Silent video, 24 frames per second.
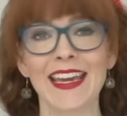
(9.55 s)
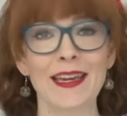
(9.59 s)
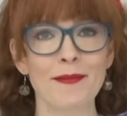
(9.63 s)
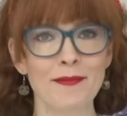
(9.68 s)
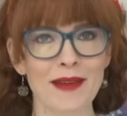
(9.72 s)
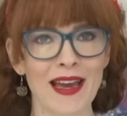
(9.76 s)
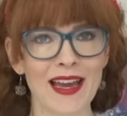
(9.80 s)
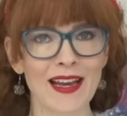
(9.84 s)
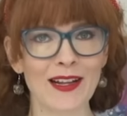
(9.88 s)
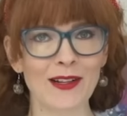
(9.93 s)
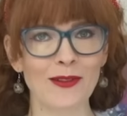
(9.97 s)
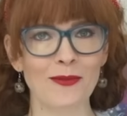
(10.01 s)

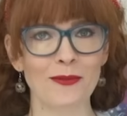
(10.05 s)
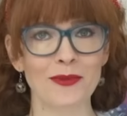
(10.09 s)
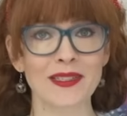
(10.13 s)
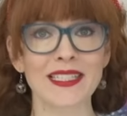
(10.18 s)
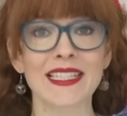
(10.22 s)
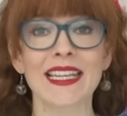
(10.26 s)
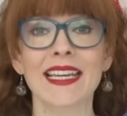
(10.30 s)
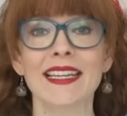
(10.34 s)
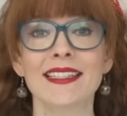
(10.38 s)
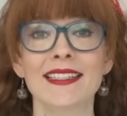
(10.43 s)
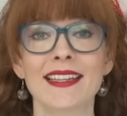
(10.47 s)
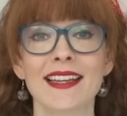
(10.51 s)
Email
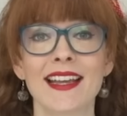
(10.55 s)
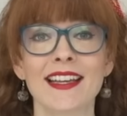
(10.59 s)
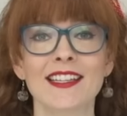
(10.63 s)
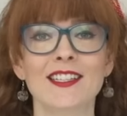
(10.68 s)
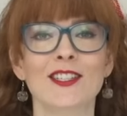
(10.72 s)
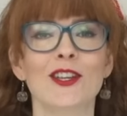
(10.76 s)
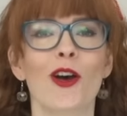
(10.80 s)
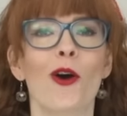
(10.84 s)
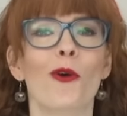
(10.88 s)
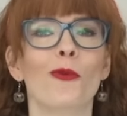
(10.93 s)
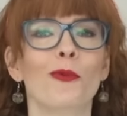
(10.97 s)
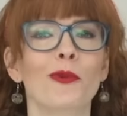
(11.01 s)
was the
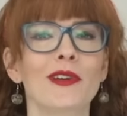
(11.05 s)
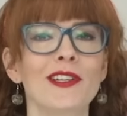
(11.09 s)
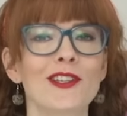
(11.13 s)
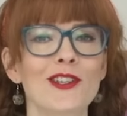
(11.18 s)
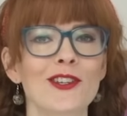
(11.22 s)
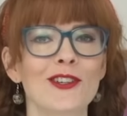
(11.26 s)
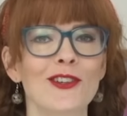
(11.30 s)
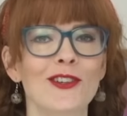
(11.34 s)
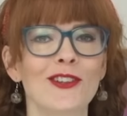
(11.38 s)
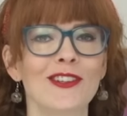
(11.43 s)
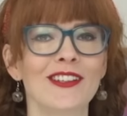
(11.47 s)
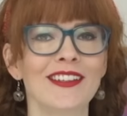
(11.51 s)
internet's
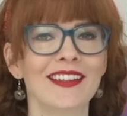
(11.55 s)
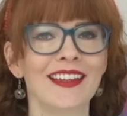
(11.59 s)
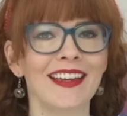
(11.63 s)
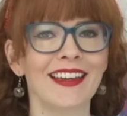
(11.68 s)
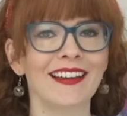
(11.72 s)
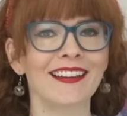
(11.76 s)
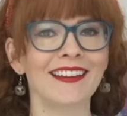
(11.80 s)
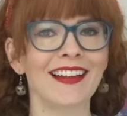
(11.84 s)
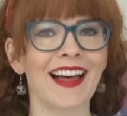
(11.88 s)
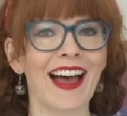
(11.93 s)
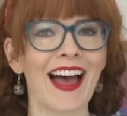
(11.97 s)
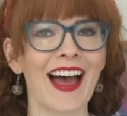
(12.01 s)
original
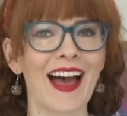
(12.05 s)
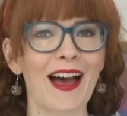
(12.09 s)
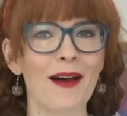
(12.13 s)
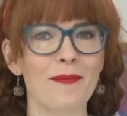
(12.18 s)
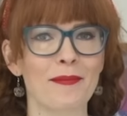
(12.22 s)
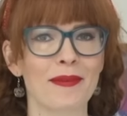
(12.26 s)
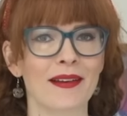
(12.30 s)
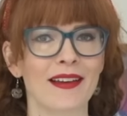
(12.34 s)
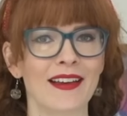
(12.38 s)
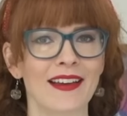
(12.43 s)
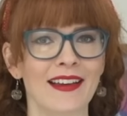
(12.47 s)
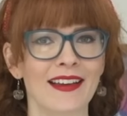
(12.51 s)
killer
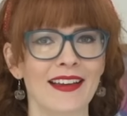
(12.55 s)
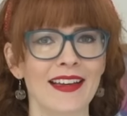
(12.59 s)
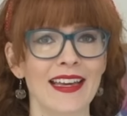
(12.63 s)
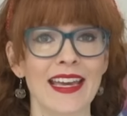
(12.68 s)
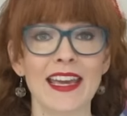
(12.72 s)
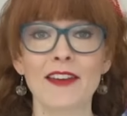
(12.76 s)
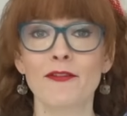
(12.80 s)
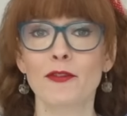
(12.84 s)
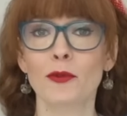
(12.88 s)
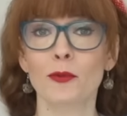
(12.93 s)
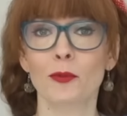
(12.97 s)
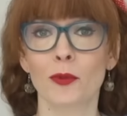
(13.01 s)
app.
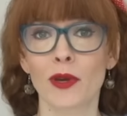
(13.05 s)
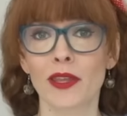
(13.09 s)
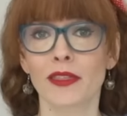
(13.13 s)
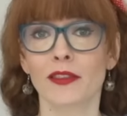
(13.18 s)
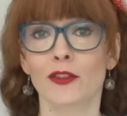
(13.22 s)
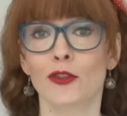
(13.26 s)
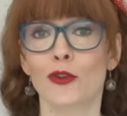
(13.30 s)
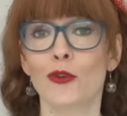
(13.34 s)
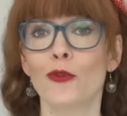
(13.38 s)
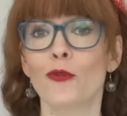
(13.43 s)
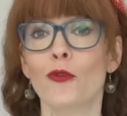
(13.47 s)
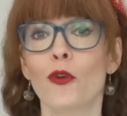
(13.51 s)
Even
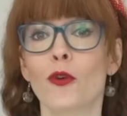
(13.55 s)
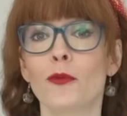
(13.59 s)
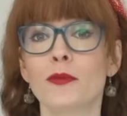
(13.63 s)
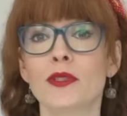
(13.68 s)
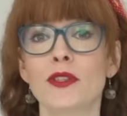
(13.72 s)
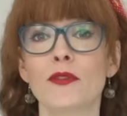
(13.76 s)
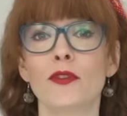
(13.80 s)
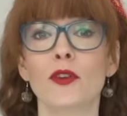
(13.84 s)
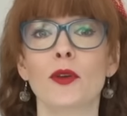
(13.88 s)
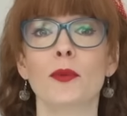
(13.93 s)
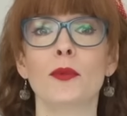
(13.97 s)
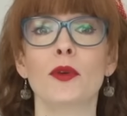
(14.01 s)
with new
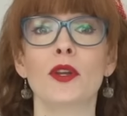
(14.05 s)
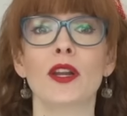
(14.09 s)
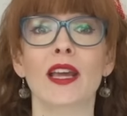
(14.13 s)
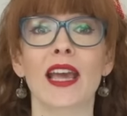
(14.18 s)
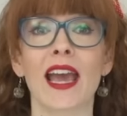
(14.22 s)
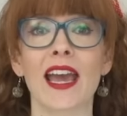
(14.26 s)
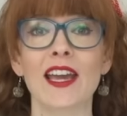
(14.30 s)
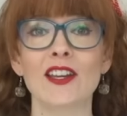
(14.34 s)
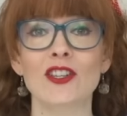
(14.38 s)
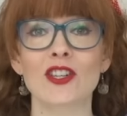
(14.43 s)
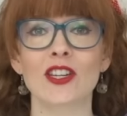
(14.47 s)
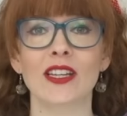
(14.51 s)
forms of
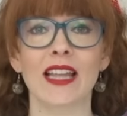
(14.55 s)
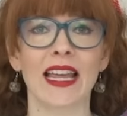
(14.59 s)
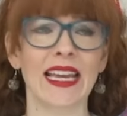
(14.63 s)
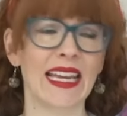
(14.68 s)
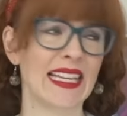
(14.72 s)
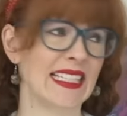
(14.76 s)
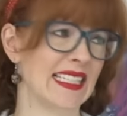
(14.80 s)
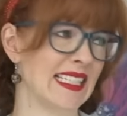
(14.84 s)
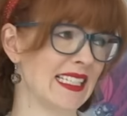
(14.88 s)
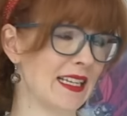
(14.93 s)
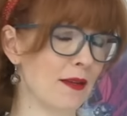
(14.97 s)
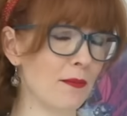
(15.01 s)
communication like
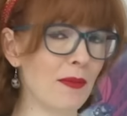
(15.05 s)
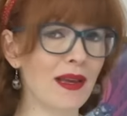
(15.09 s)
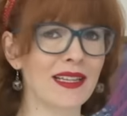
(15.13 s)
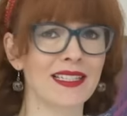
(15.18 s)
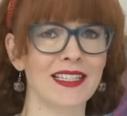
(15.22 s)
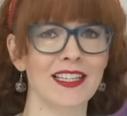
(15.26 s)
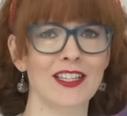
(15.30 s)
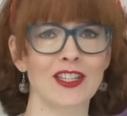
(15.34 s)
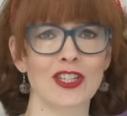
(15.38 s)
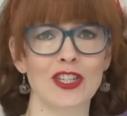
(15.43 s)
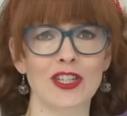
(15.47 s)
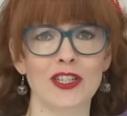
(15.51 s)
instant
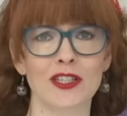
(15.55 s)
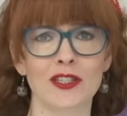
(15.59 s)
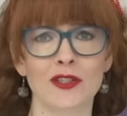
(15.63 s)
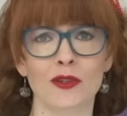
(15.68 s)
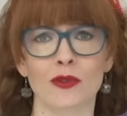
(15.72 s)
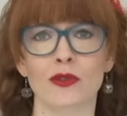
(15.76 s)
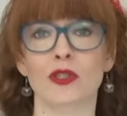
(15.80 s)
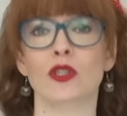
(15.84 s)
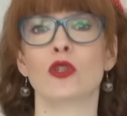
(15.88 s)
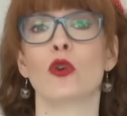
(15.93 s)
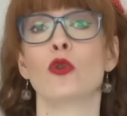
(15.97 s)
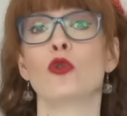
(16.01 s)
messengers
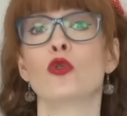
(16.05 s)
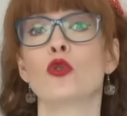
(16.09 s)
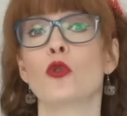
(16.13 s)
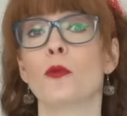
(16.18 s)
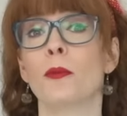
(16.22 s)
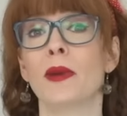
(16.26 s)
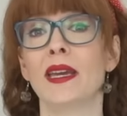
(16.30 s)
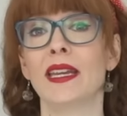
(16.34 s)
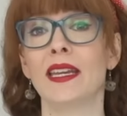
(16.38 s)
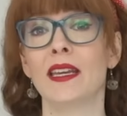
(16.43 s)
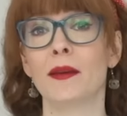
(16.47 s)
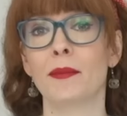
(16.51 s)
or social
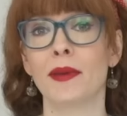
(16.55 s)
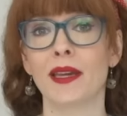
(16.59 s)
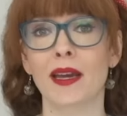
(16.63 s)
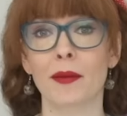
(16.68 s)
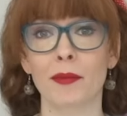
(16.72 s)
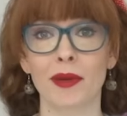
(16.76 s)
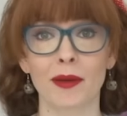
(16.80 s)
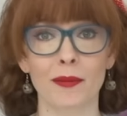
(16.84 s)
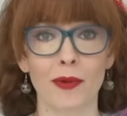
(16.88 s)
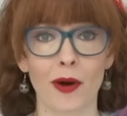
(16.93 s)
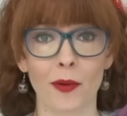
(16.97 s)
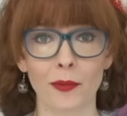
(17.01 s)
media
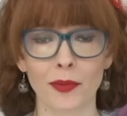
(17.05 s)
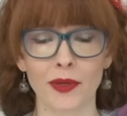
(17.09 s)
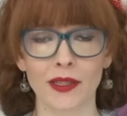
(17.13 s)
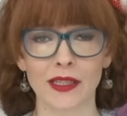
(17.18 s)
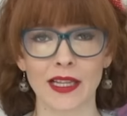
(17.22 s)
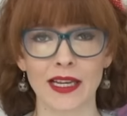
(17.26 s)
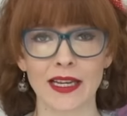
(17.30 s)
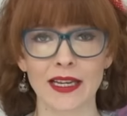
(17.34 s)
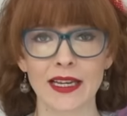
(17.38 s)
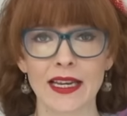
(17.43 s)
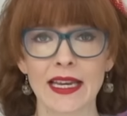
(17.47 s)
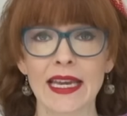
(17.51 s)
becoming
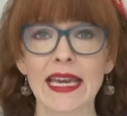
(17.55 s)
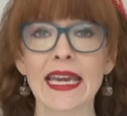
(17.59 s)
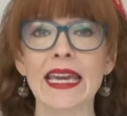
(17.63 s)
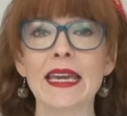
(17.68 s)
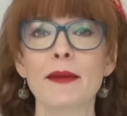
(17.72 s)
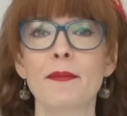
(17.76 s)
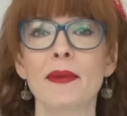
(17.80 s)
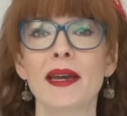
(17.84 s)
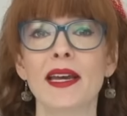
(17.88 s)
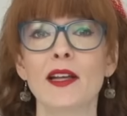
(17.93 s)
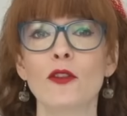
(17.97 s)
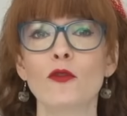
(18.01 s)
popular,
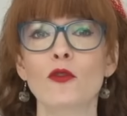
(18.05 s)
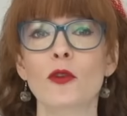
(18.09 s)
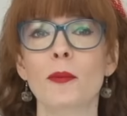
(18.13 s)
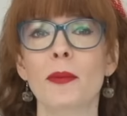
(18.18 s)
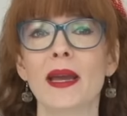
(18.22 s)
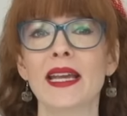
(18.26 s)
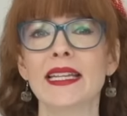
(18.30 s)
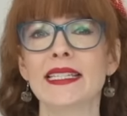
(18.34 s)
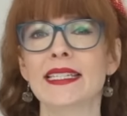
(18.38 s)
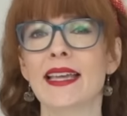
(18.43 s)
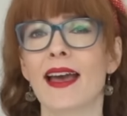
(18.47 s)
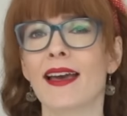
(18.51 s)
email
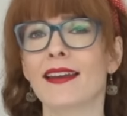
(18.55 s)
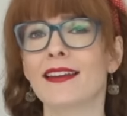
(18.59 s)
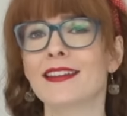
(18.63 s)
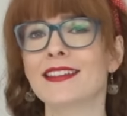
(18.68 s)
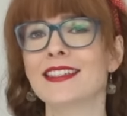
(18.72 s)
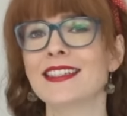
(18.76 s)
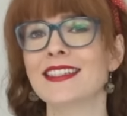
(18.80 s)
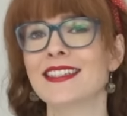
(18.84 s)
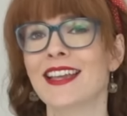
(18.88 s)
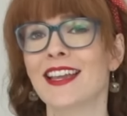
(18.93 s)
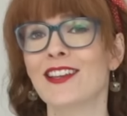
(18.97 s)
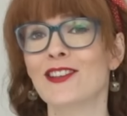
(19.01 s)
remains an
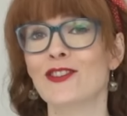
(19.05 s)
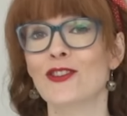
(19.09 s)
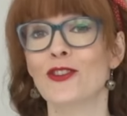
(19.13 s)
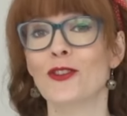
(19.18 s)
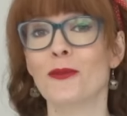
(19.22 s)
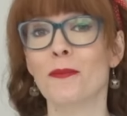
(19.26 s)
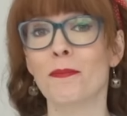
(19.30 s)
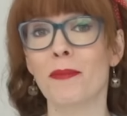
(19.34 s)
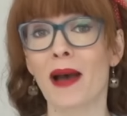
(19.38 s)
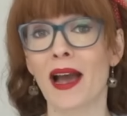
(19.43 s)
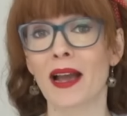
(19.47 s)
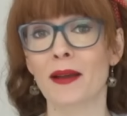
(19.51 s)

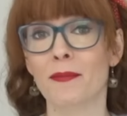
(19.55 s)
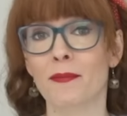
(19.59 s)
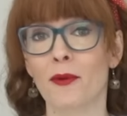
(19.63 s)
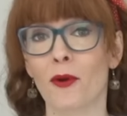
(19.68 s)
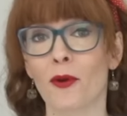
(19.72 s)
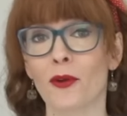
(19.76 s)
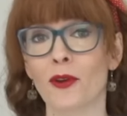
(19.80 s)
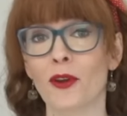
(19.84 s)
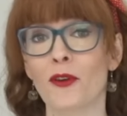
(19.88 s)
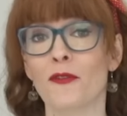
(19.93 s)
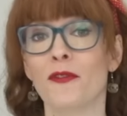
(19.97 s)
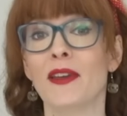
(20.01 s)
essential
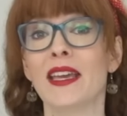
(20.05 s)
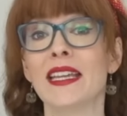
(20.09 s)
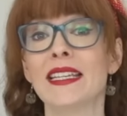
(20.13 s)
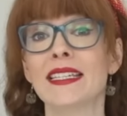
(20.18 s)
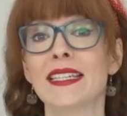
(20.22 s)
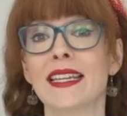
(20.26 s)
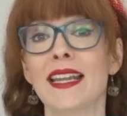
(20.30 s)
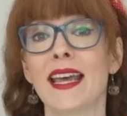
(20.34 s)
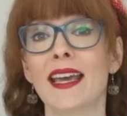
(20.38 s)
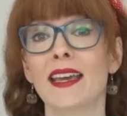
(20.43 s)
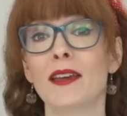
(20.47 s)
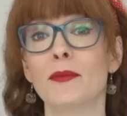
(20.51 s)
backbone of
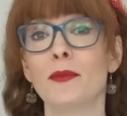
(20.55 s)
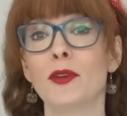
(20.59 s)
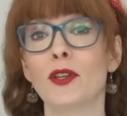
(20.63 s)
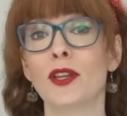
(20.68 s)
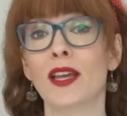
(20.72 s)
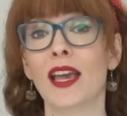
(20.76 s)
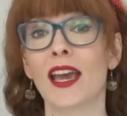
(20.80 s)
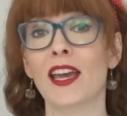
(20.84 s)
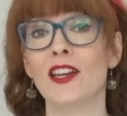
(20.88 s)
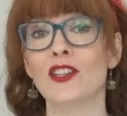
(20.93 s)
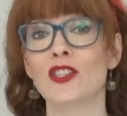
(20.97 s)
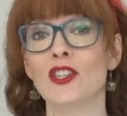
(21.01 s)
internet
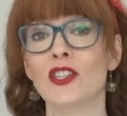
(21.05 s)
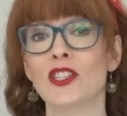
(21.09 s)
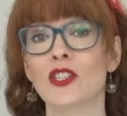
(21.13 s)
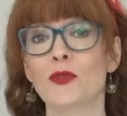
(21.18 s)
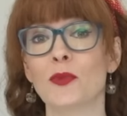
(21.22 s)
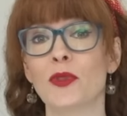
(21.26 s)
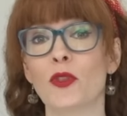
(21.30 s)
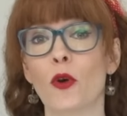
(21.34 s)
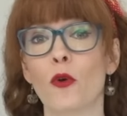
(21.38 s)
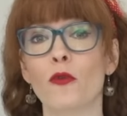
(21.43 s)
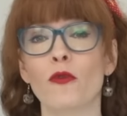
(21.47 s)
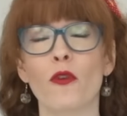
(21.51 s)

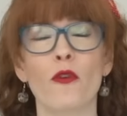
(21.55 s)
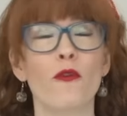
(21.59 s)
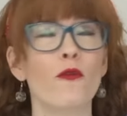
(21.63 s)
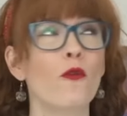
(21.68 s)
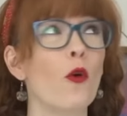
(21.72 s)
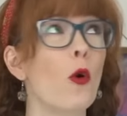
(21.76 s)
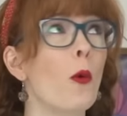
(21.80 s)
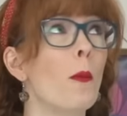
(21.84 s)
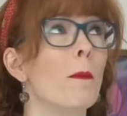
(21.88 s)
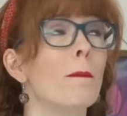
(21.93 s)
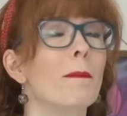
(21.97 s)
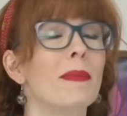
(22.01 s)
communications with over
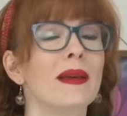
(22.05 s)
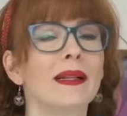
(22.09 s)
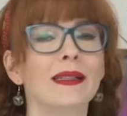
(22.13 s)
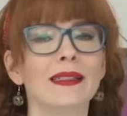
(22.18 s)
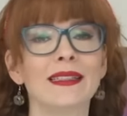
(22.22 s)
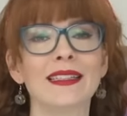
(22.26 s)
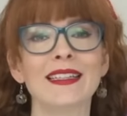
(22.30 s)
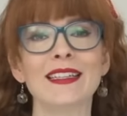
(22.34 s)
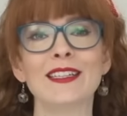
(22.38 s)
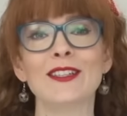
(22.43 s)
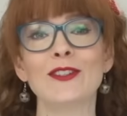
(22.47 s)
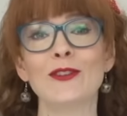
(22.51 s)
4
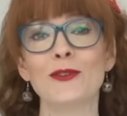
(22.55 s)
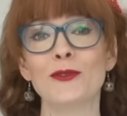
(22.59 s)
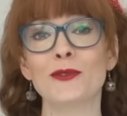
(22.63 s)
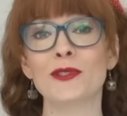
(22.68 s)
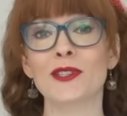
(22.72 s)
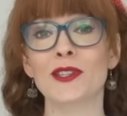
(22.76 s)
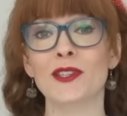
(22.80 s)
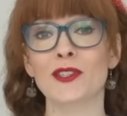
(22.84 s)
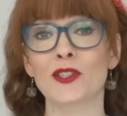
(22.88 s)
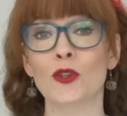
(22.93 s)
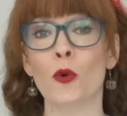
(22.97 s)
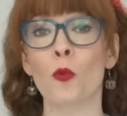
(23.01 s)
billion
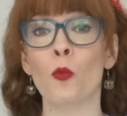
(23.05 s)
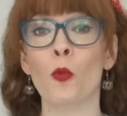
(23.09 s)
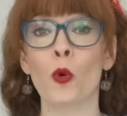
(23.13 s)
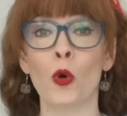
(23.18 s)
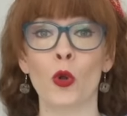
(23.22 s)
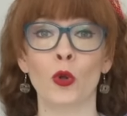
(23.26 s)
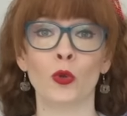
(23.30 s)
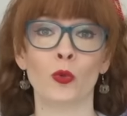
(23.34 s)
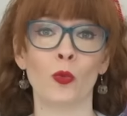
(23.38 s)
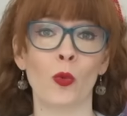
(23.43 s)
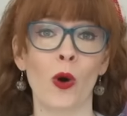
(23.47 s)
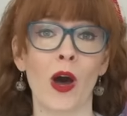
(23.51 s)
users
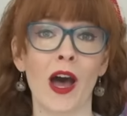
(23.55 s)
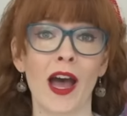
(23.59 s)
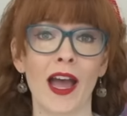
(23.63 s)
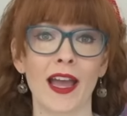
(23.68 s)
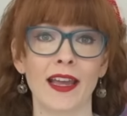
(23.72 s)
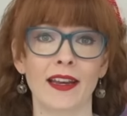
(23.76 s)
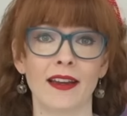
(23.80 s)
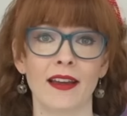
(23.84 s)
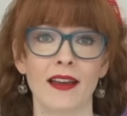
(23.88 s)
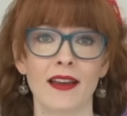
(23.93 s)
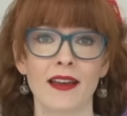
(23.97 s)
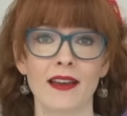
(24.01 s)

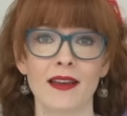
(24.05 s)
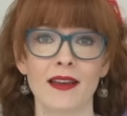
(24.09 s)
worldwide.